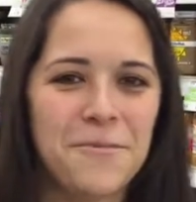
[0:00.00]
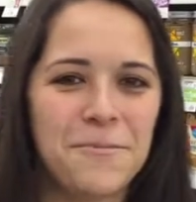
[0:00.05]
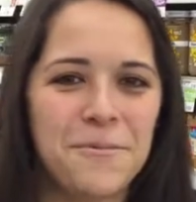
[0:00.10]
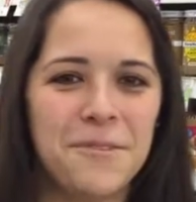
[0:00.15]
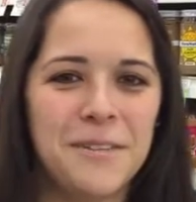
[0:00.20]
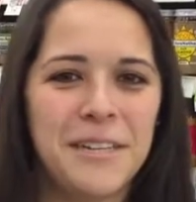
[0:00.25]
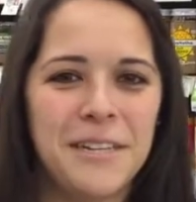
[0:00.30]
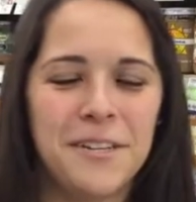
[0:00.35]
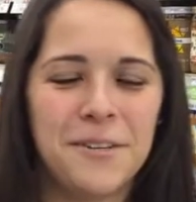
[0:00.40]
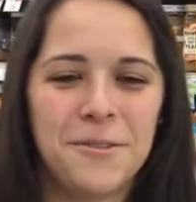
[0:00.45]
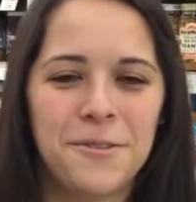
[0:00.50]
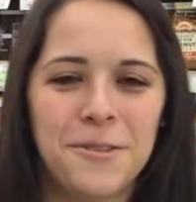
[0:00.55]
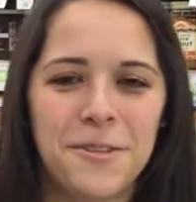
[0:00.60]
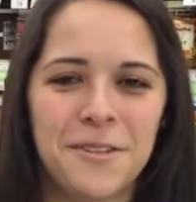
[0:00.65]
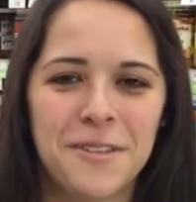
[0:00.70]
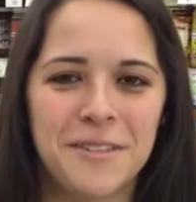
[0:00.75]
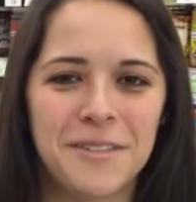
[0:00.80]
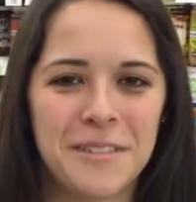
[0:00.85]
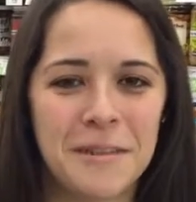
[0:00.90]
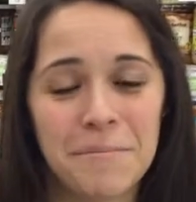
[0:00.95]
Hopefully you
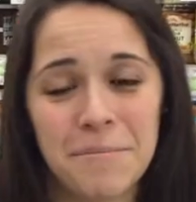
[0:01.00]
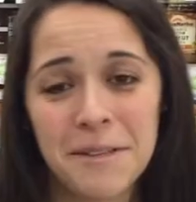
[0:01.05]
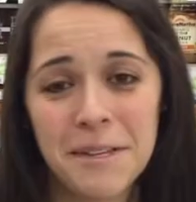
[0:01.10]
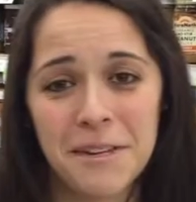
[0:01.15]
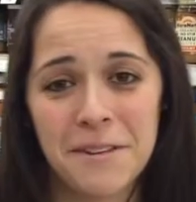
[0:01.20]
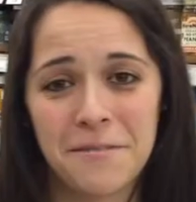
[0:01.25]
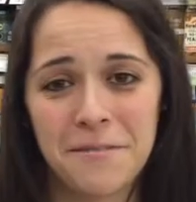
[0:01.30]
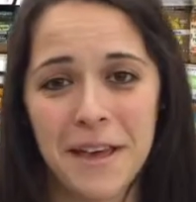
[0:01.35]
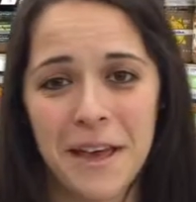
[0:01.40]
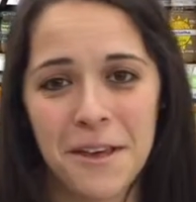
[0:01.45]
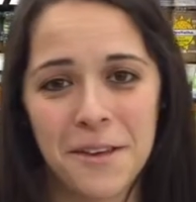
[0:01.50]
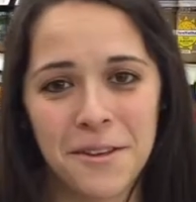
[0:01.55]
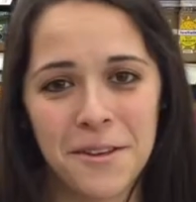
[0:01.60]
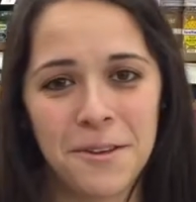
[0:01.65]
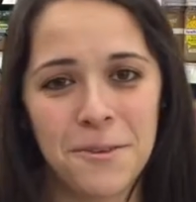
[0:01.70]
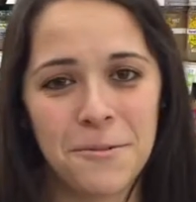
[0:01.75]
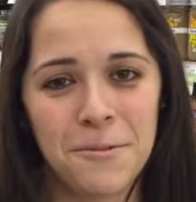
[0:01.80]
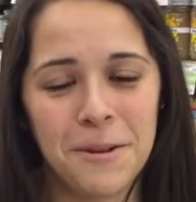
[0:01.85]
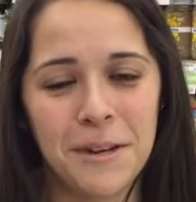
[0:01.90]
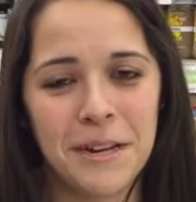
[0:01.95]
learned something of
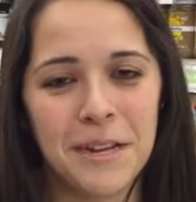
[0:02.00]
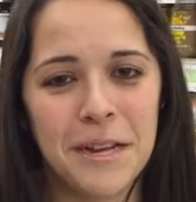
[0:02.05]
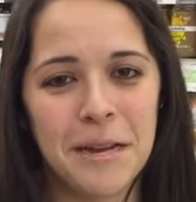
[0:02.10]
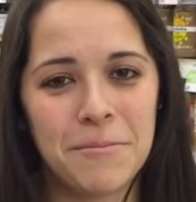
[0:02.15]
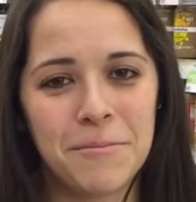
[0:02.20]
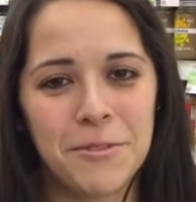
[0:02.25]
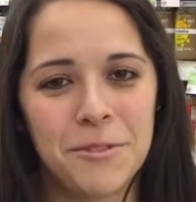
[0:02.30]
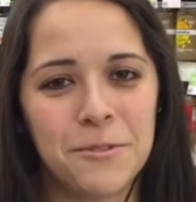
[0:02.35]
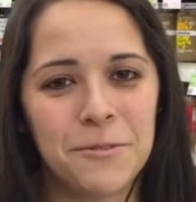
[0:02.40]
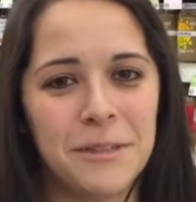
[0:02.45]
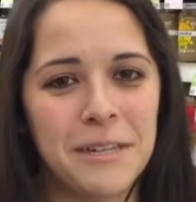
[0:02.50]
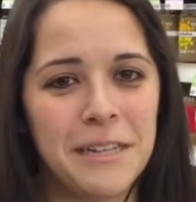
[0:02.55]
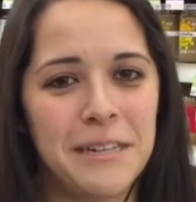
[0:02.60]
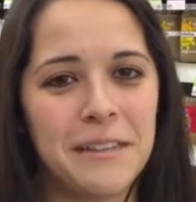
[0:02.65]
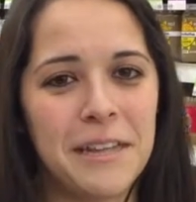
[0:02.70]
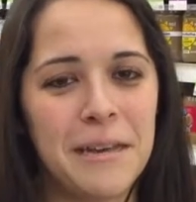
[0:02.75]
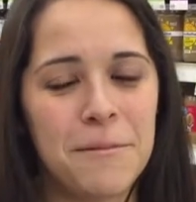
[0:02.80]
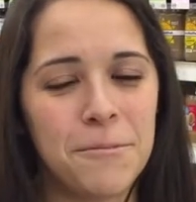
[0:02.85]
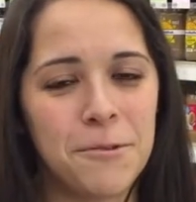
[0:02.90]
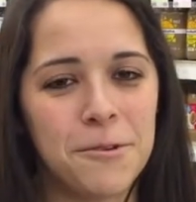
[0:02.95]
value when it comes to
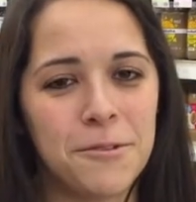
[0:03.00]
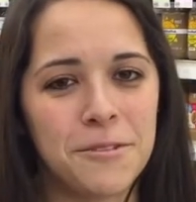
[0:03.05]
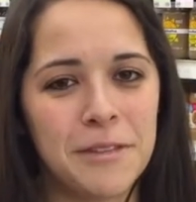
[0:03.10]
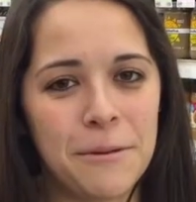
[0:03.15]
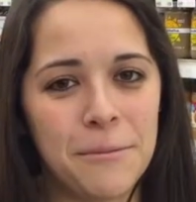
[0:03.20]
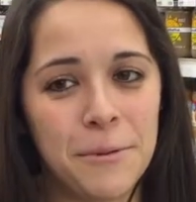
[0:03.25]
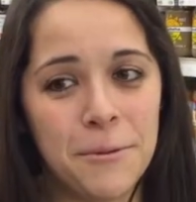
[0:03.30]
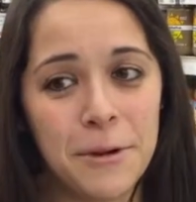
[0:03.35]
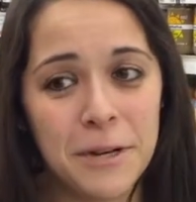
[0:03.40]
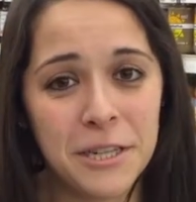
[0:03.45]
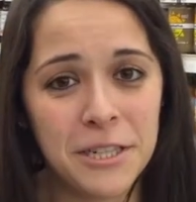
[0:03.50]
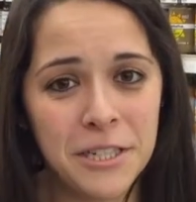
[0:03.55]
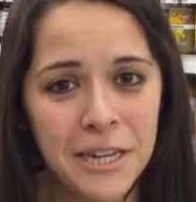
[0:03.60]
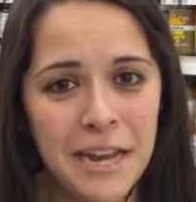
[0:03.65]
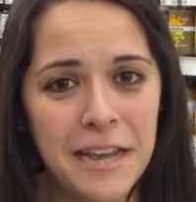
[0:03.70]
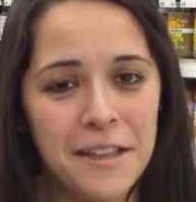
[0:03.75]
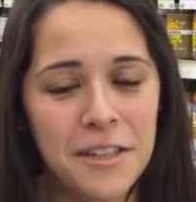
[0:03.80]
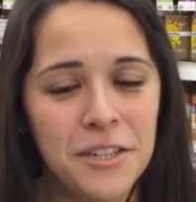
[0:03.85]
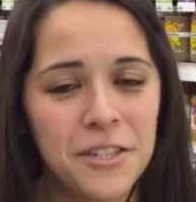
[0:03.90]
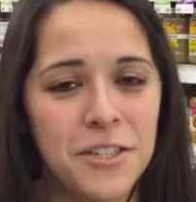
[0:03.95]
reading labels, and we want to
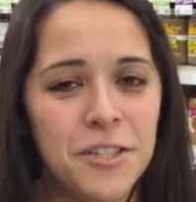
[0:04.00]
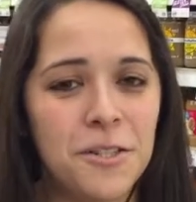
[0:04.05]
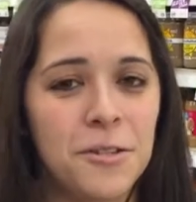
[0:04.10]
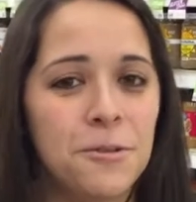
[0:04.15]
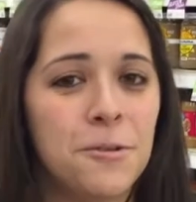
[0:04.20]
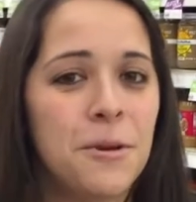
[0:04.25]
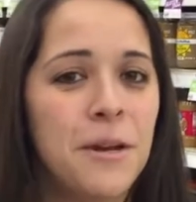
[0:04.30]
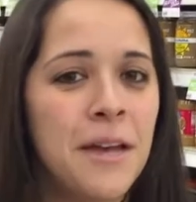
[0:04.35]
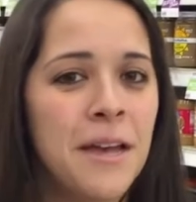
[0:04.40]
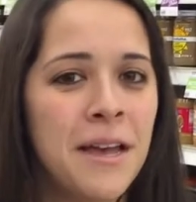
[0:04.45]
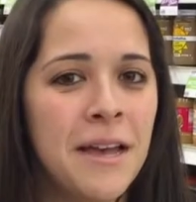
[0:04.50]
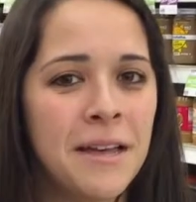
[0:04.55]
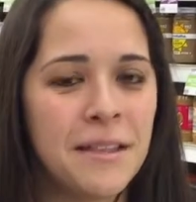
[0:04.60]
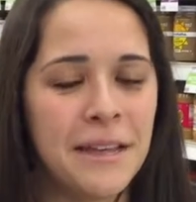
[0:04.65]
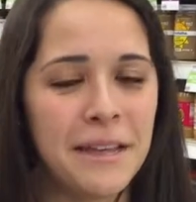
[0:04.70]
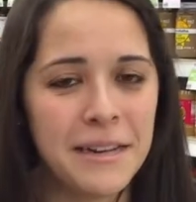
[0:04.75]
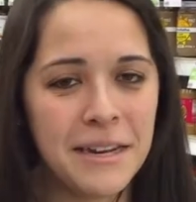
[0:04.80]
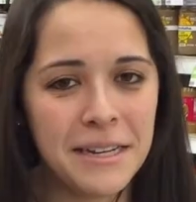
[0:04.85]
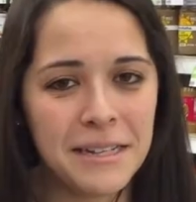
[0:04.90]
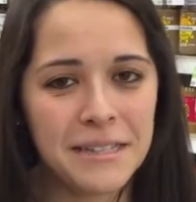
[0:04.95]
challenge you
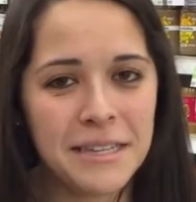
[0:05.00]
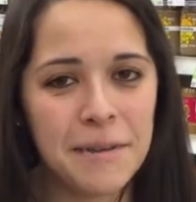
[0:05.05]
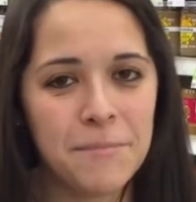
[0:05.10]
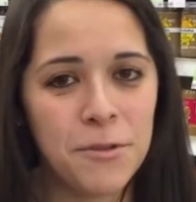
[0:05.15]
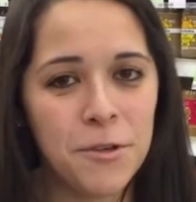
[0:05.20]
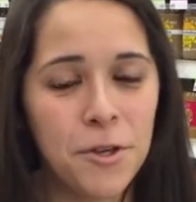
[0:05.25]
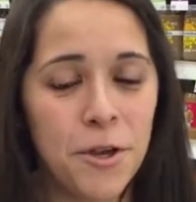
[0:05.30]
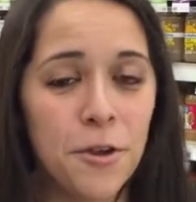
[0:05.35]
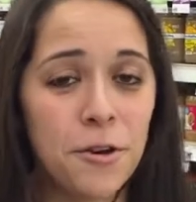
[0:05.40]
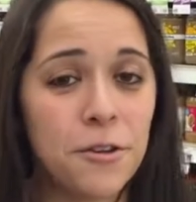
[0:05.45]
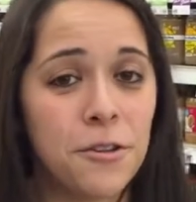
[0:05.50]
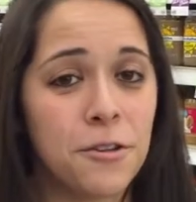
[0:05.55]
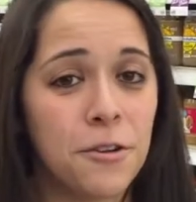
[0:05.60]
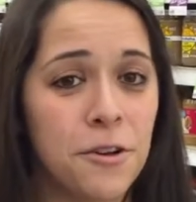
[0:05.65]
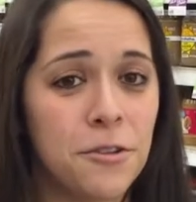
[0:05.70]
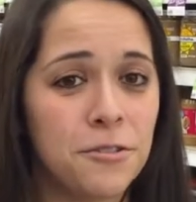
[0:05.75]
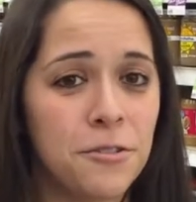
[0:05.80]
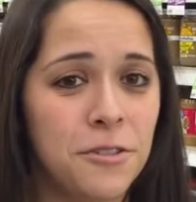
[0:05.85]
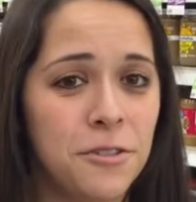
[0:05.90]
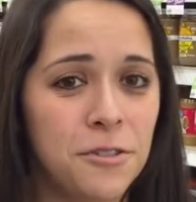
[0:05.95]
that next time you go to the
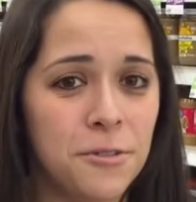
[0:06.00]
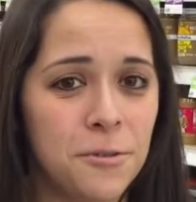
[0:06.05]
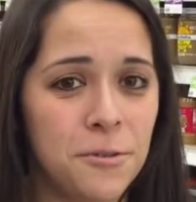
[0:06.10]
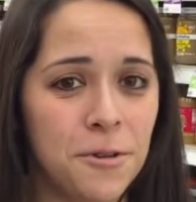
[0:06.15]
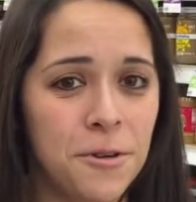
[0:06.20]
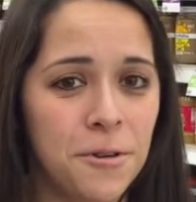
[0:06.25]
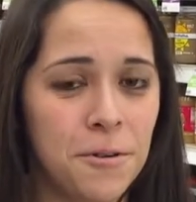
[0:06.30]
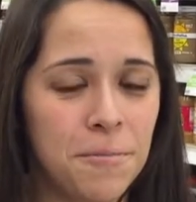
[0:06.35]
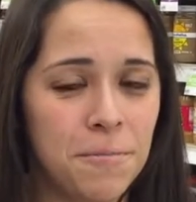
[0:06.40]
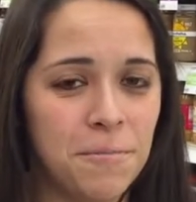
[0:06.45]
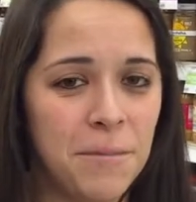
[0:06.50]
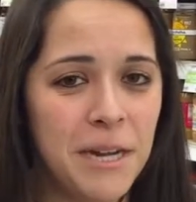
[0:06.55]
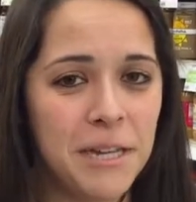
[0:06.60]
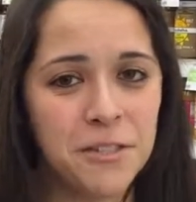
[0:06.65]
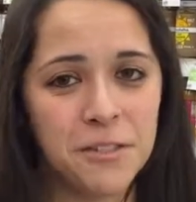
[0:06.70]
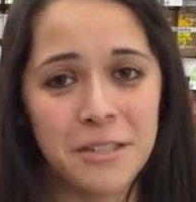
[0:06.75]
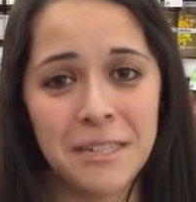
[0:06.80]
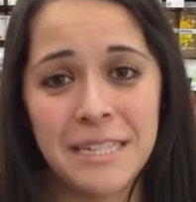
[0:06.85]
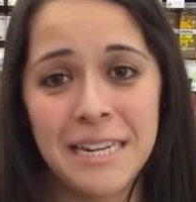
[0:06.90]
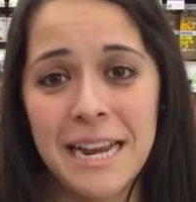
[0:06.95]
grocery store, make
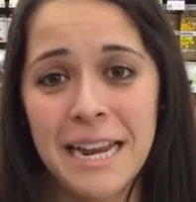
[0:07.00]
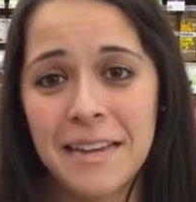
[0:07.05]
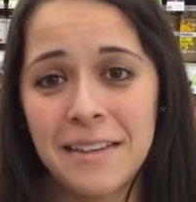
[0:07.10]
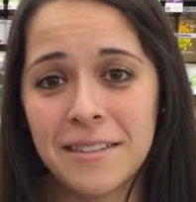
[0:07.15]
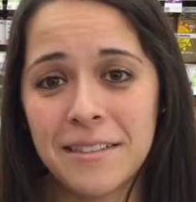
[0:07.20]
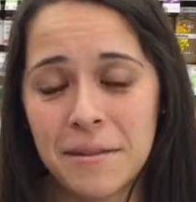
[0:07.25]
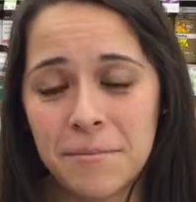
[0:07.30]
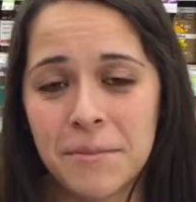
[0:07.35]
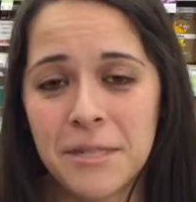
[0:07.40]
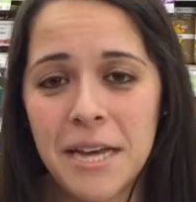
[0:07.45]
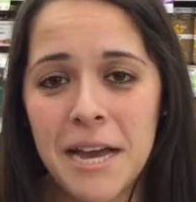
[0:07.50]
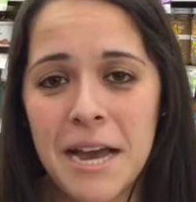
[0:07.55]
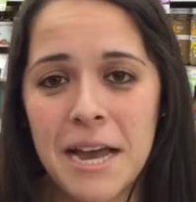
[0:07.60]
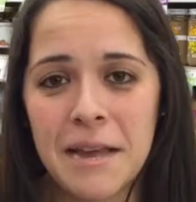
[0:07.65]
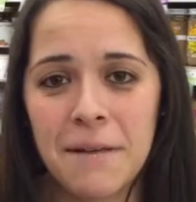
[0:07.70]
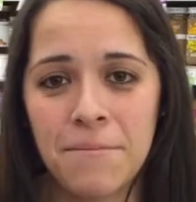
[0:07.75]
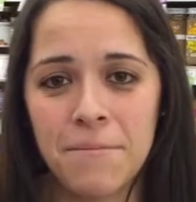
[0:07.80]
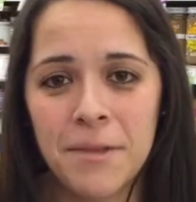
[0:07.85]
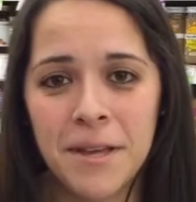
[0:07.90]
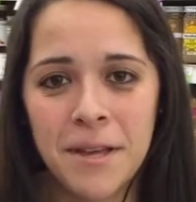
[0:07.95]
sure to take some
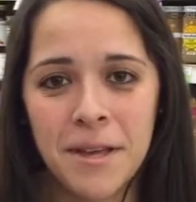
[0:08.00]
time